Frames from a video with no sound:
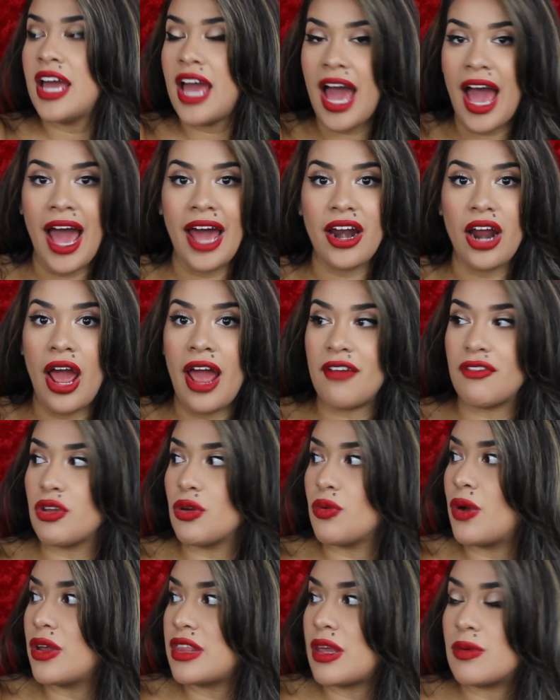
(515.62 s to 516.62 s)
at
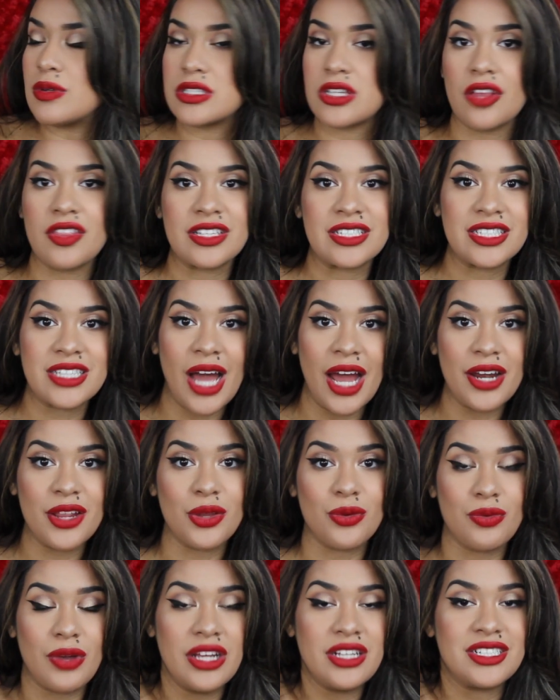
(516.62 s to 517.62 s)
everyone that was on the side
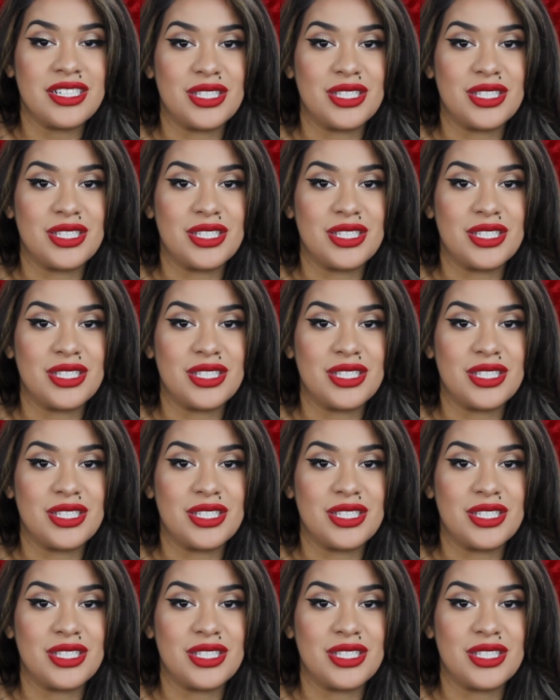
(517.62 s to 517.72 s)
of the ring